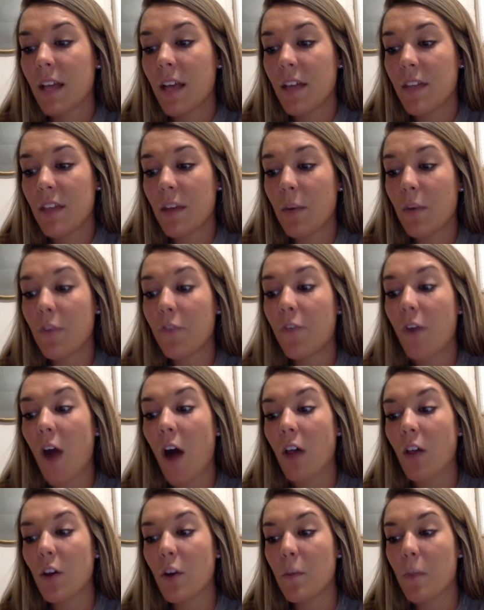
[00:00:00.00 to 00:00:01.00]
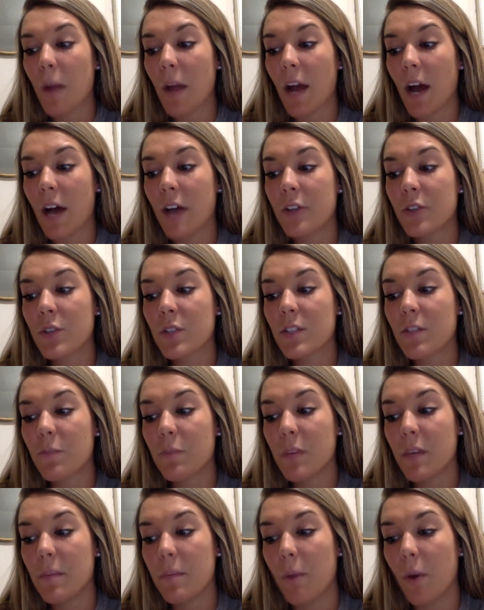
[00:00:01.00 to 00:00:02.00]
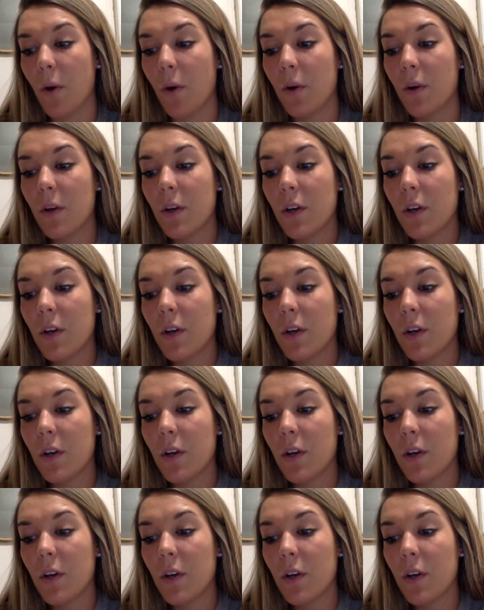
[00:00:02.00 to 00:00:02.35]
They were followed by hundreds of people